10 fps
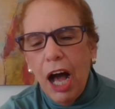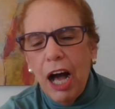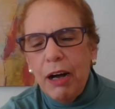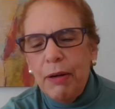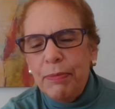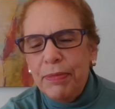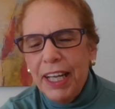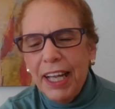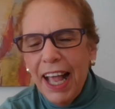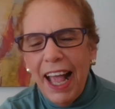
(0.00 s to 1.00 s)
uh,
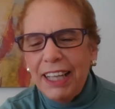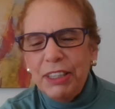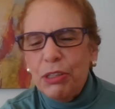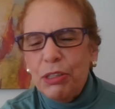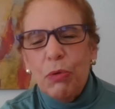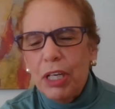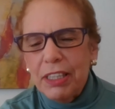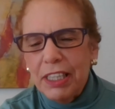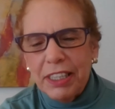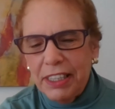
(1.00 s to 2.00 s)
and you don't want
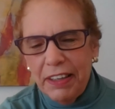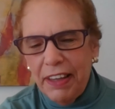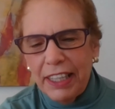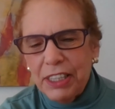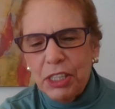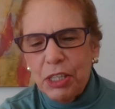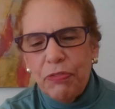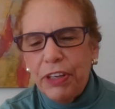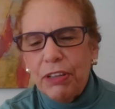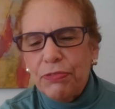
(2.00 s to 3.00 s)
to listen to that so
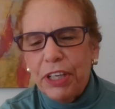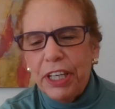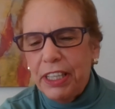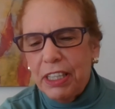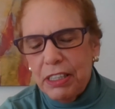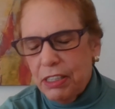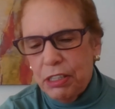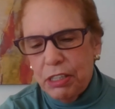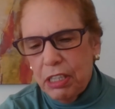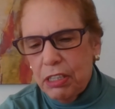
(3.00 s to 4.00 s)
feel free to
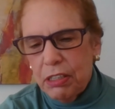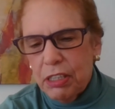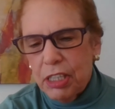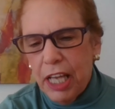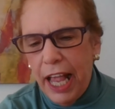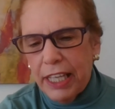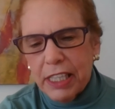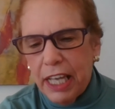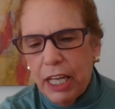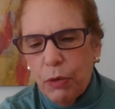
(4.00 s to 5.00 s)
to
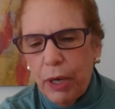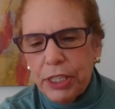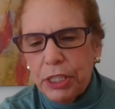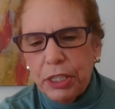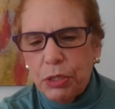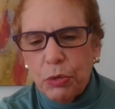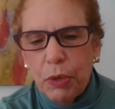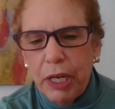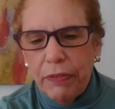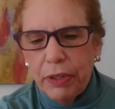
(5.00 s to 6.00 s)
ask any questions or
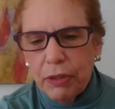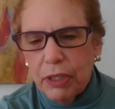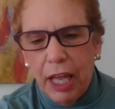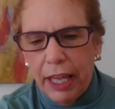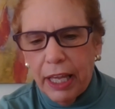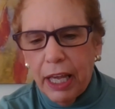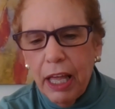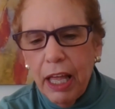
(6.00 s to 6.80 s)
whatever you'd like.